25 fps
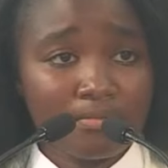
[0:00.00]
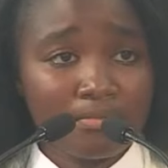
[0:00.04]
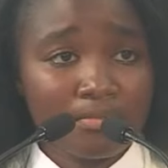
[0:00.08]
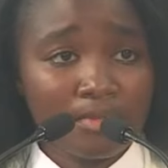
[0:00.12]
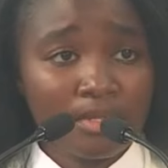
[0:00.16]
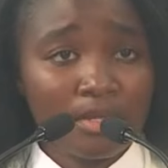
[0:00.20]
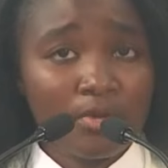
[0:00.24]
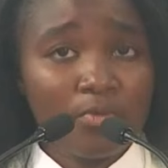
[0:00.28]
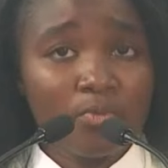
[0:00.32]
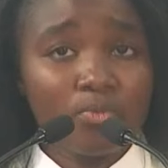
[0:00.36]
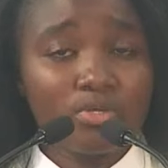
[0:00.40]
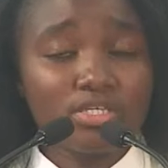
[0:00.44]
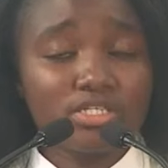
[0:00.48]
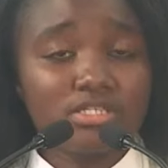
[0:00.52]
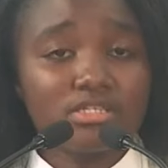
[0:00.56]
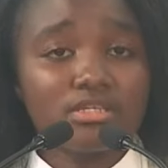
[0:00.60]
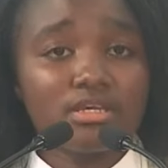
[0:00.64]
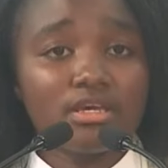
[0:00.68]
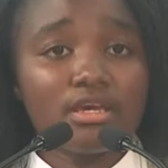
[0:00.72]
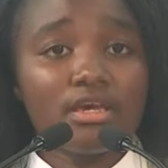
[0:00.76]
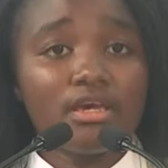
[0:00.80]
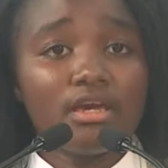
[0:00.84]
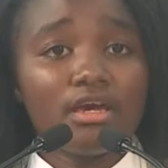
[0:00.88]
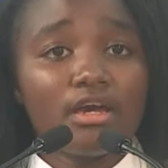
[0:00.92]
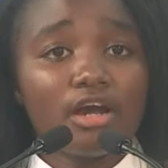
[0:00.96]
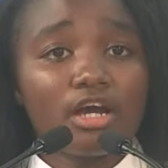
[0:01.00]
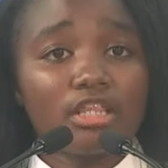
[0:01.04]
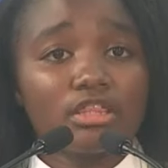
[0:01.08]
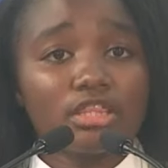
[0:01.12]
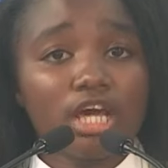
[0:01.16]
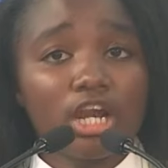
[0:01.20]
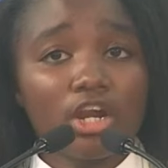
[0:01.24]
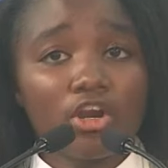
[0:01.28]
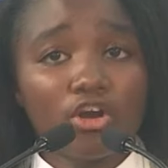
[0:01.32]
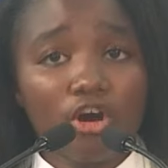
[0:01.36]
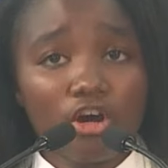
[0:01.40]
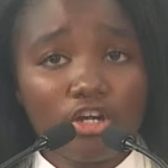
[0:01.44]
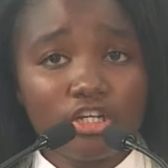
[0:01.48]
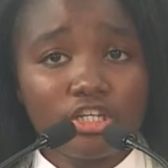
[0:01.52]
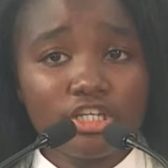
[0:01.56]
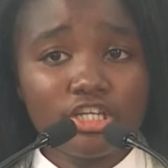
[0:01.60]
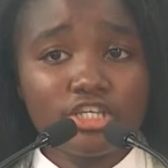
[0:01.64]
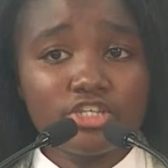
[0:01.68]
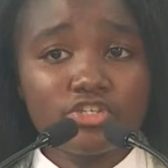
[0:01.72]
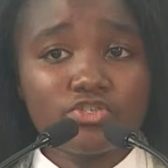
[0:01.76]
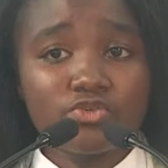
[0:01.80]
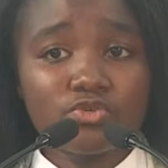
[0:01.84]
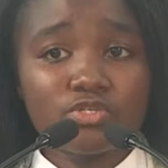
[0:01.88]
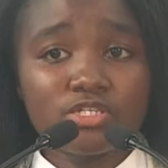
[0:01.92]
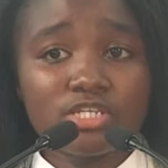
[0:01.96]
We see the Lord
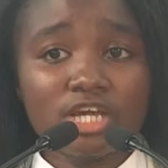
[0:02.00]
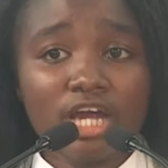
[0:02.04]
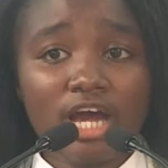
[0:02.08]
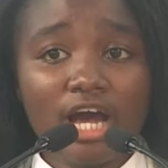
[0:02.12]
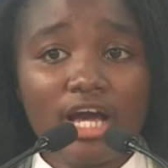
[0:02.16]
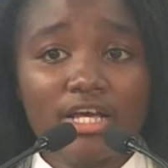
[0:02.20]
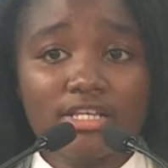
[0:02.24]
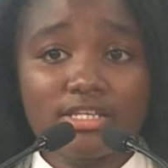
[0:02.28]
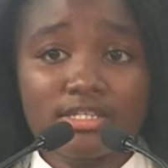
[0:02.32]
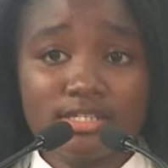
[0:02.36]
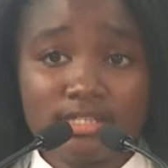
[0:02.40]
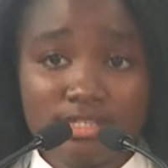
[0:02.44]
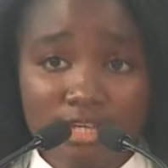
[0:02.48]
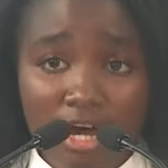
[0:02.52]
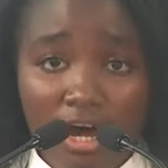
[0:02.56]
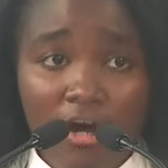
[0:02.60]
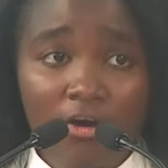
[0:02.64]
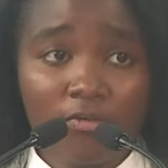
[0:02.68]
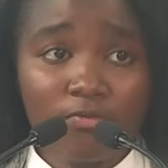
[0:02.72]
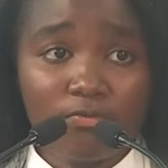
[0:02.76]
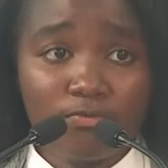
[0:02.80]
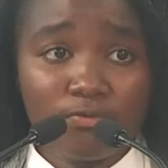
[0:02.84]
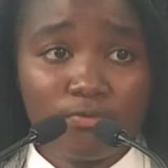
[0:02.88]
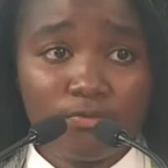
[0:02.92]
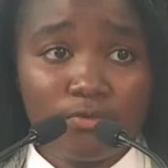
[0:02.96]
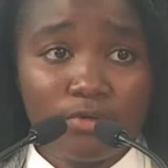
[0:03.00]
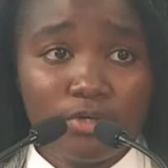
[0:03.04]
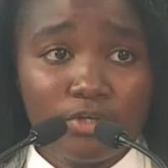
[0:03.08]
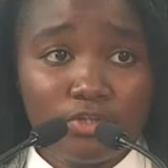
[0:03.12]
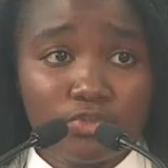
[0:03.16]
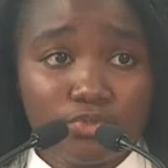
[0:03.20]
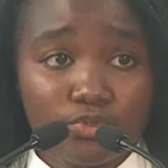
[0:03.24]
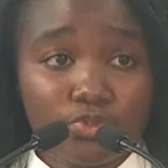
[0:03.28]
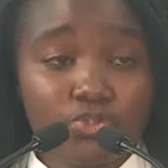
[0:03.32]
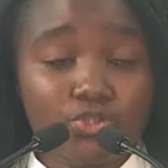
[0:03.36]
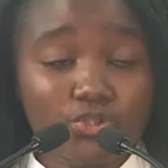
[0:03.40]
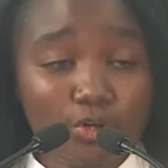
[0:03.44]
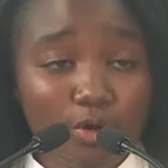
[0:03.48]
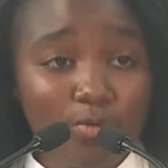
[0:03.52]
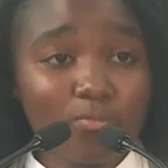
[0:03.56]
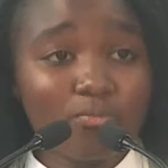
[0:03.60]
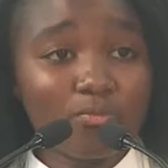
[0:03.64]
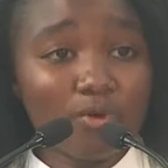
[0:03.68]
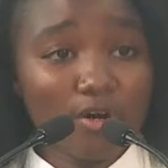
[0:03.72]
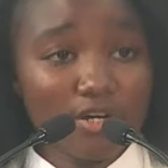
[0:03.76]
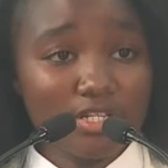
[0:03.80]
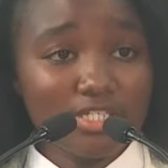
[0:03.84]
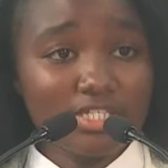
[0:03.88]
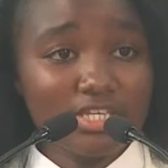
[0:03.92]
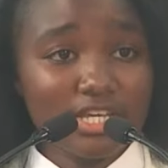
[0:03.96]
is using a staff to show
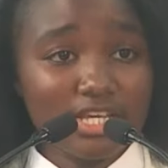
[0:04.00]
Moses